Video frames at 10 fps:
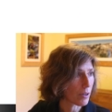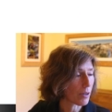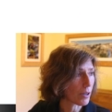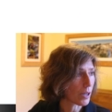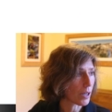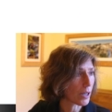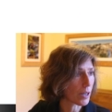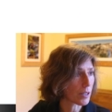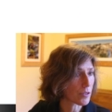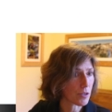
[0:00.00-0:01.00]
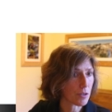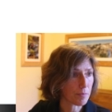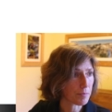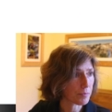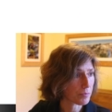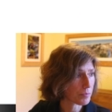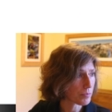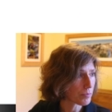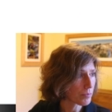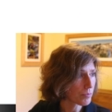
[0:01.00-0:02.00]
and
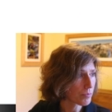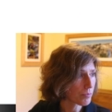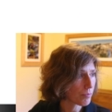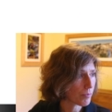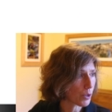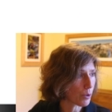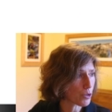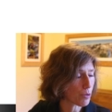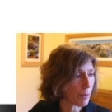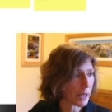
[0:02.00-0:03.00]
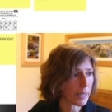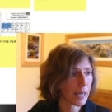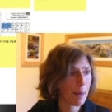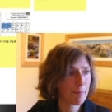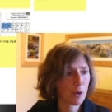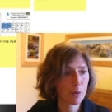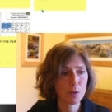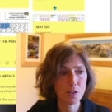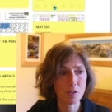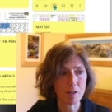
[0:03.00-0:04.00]
go to my chem
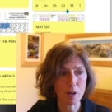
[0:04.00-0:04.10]
notes. There we